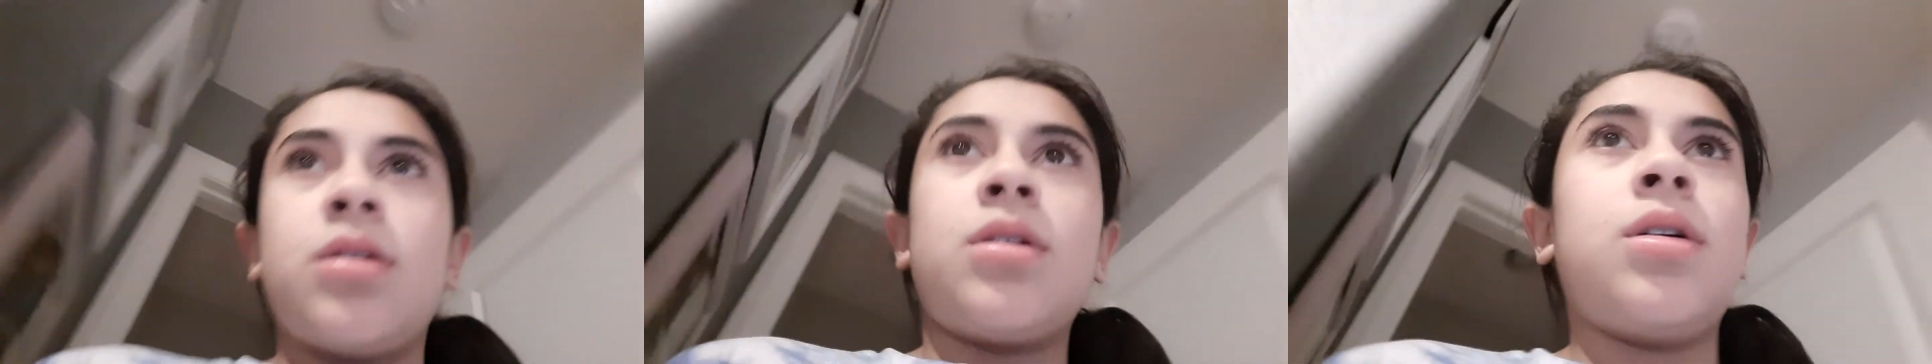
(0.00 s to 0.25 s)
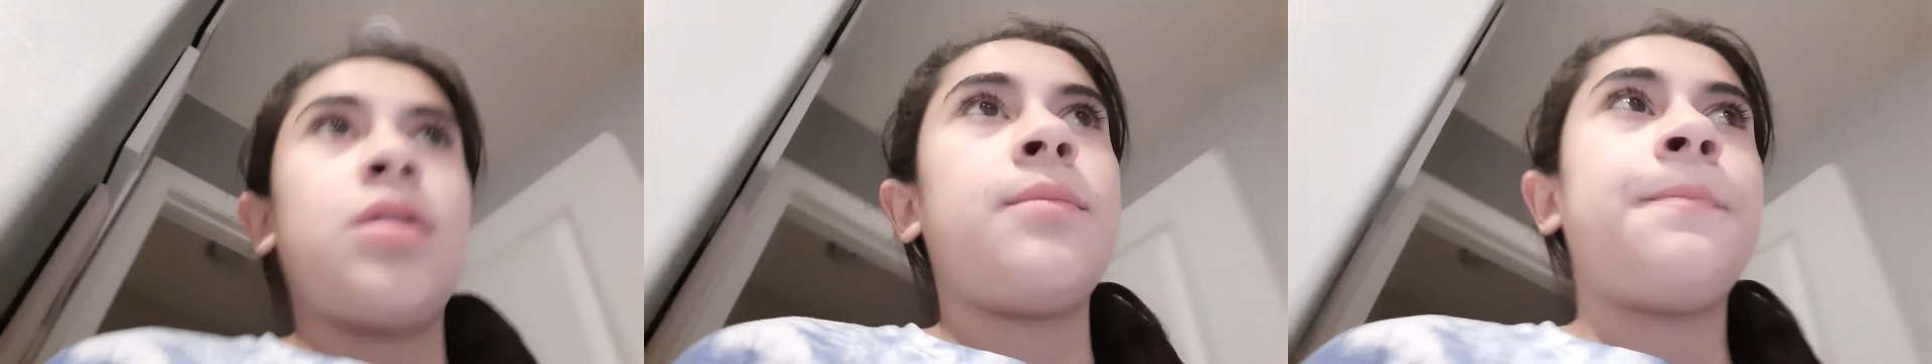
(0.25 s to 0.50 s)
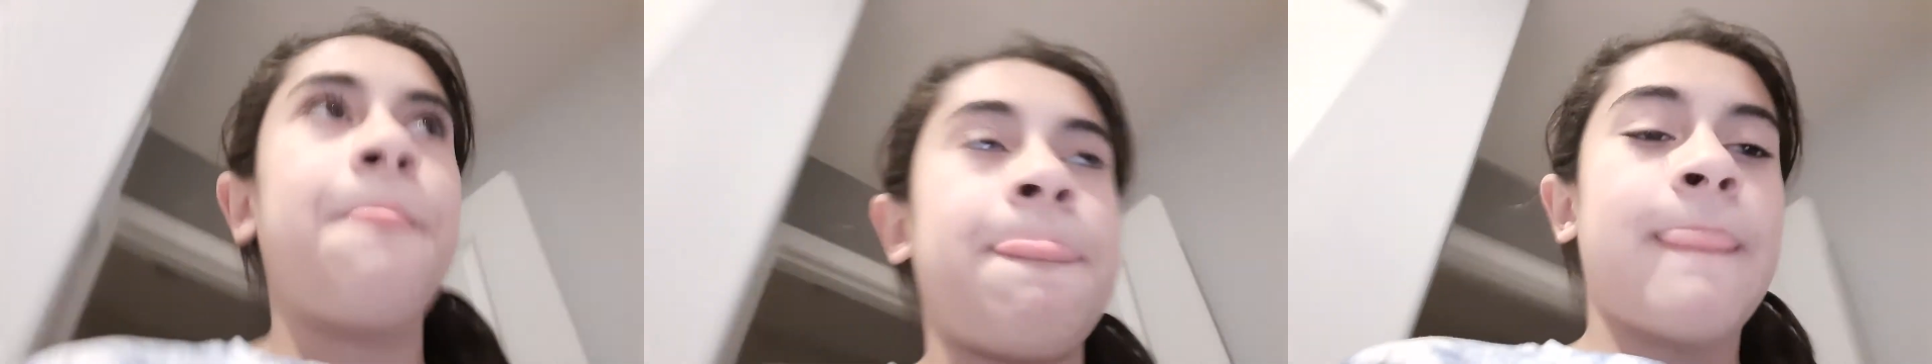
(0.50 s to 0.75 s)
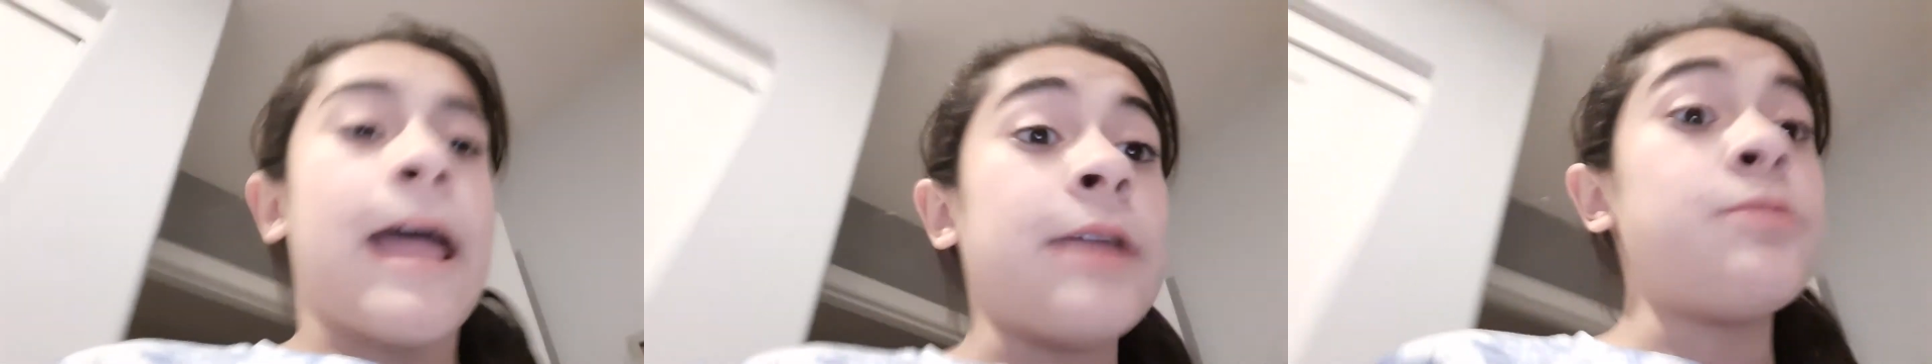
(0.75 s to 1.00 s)

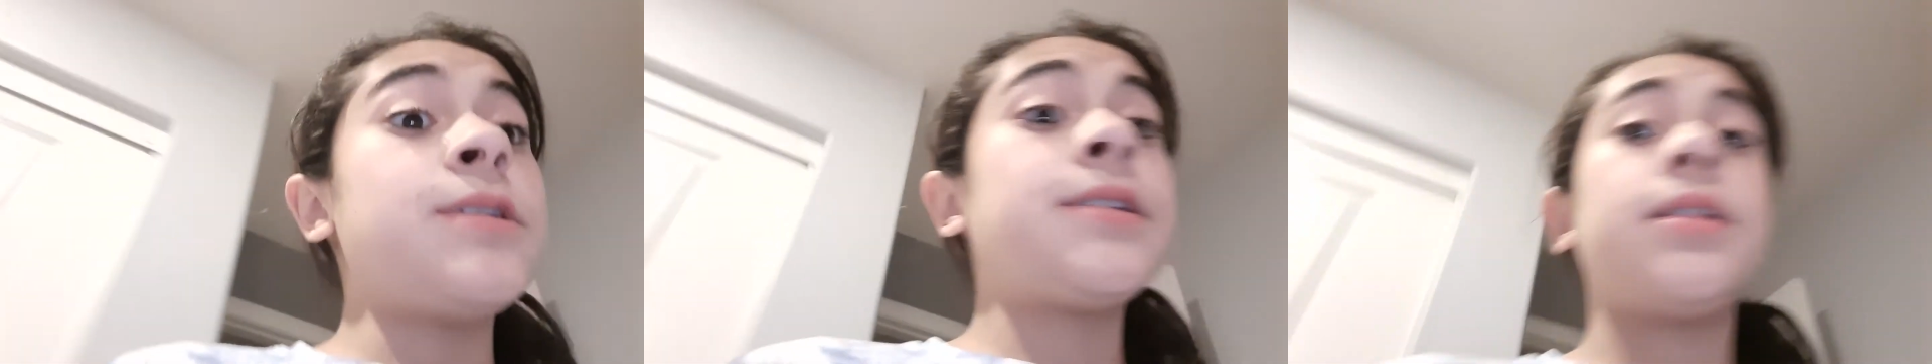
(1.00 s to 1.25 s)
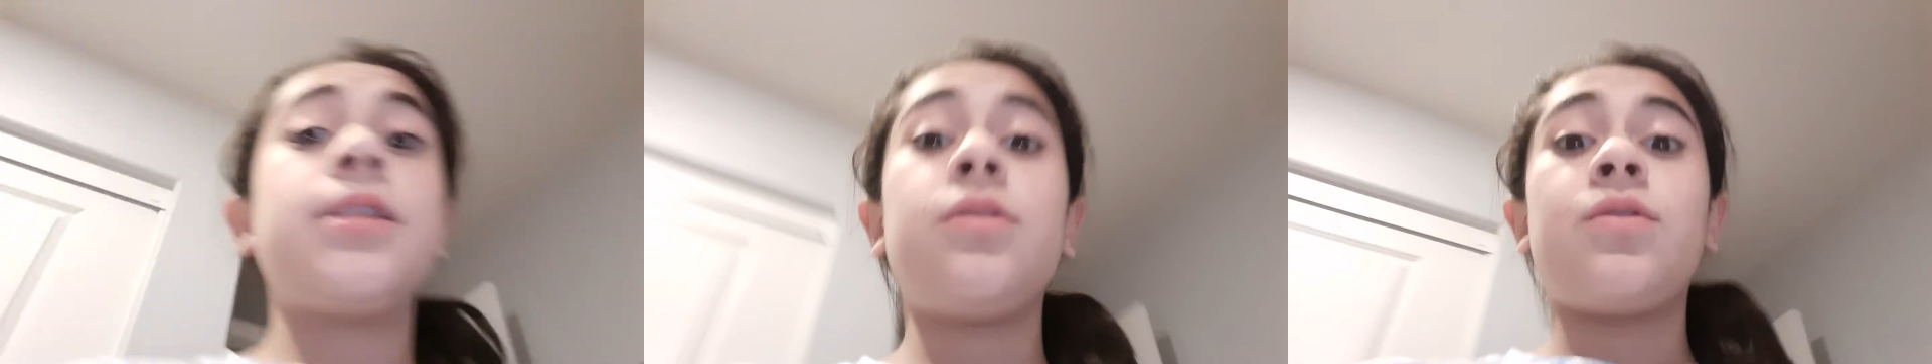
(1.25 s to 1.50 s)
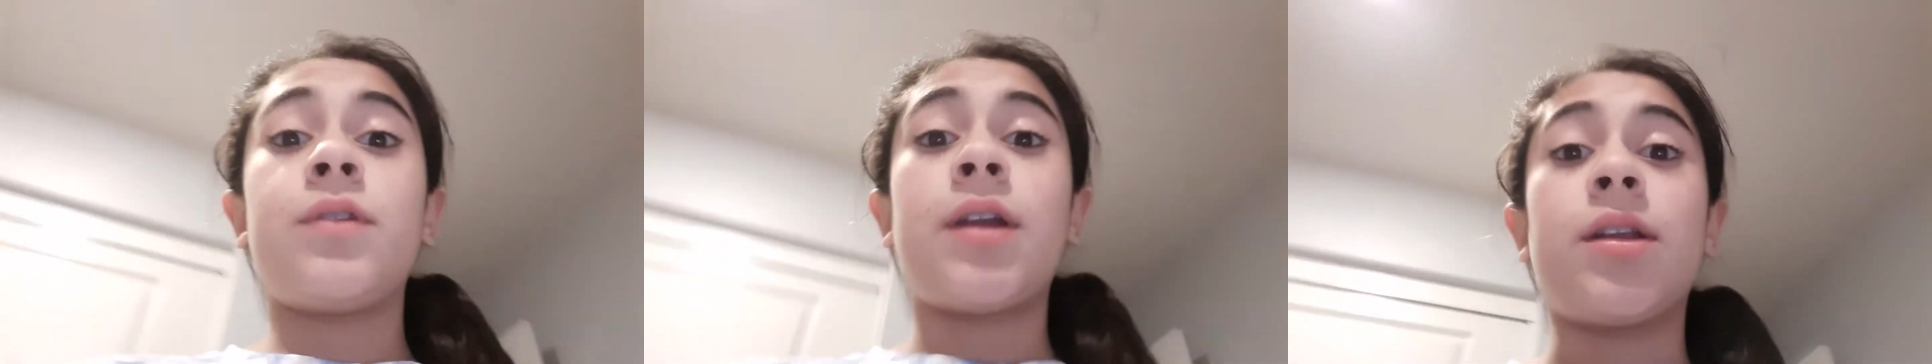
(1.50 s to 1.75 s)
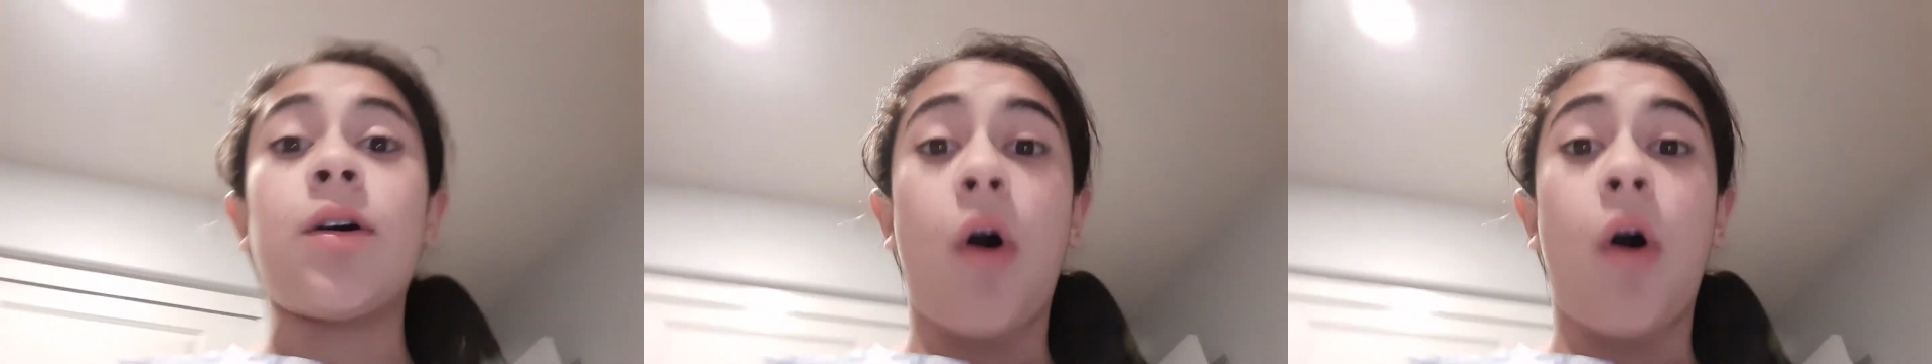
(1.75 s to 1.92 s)
I recently learned how to